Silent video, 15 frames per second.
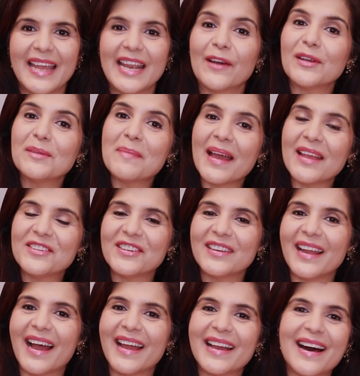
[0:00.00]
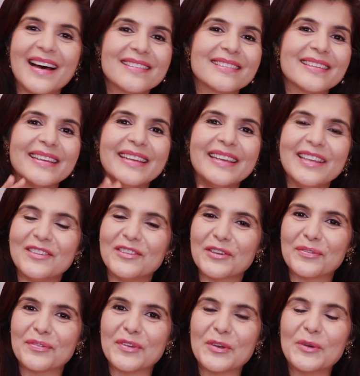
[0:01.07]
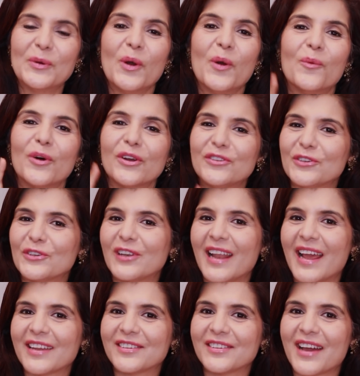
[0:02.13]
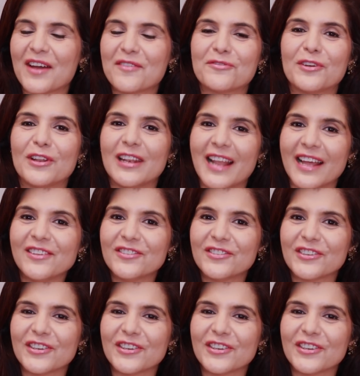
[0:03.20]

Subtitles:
Now imagine I asked each of you what you'd like to have for lunch